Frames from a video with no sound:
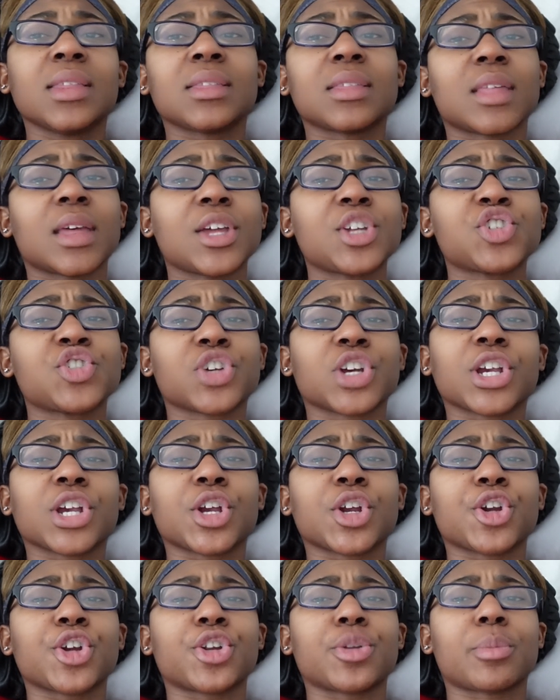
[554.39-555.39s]
that
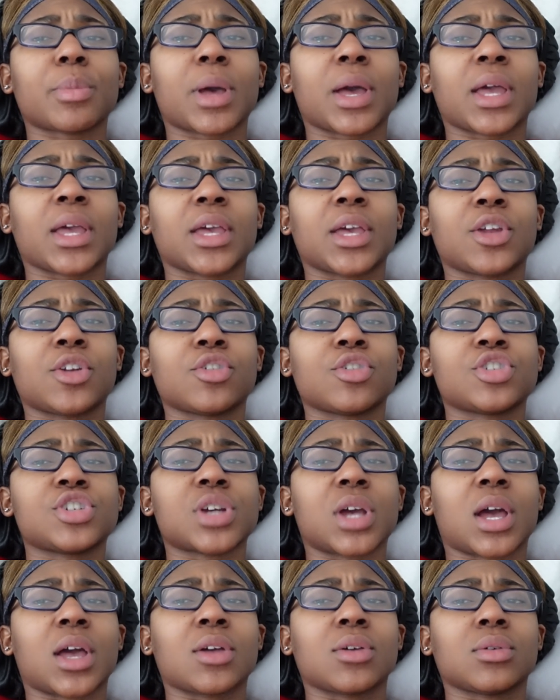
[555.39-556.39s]
triggered my inner
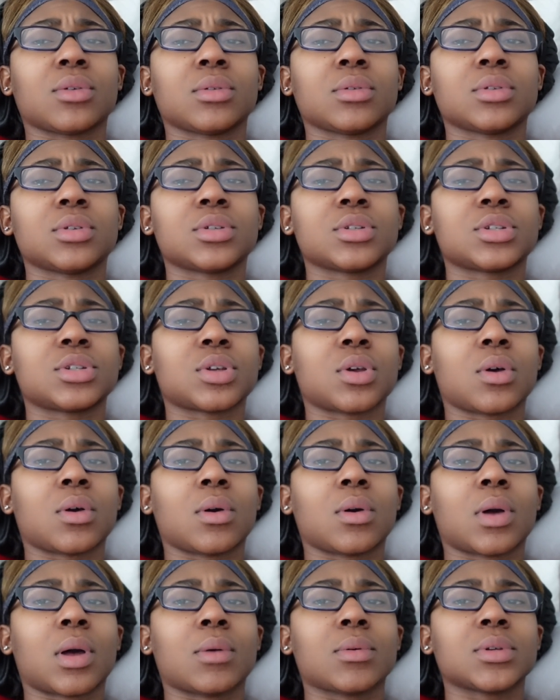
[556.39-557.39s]
child.
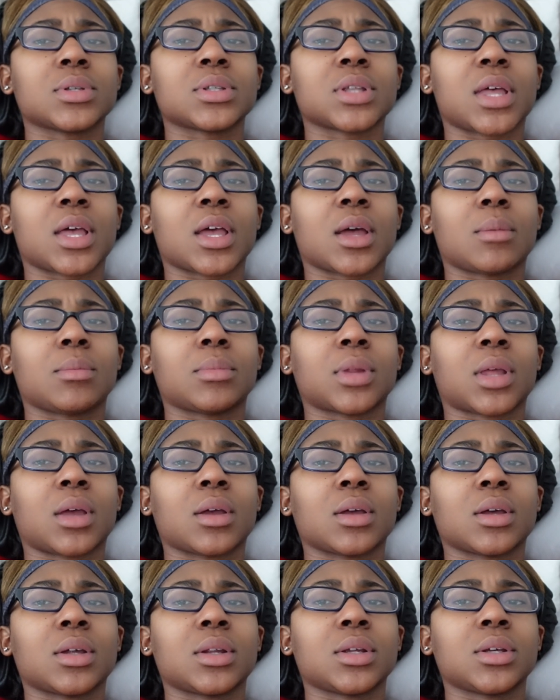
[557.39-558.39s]
So I was like, I'm not
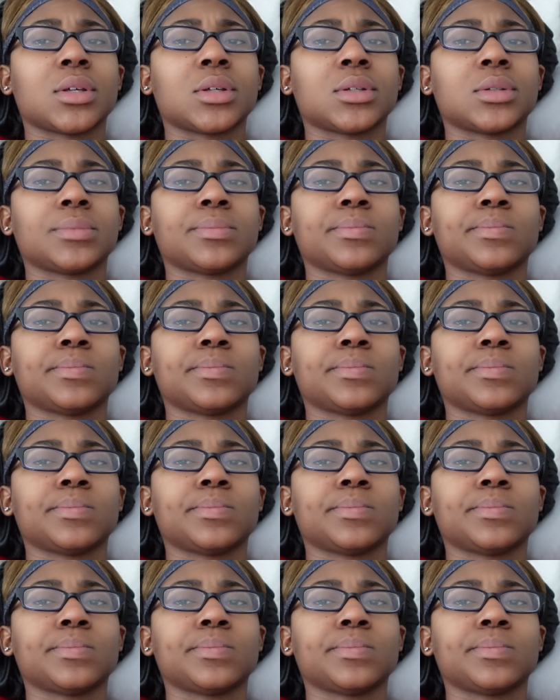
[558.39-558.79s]
gonna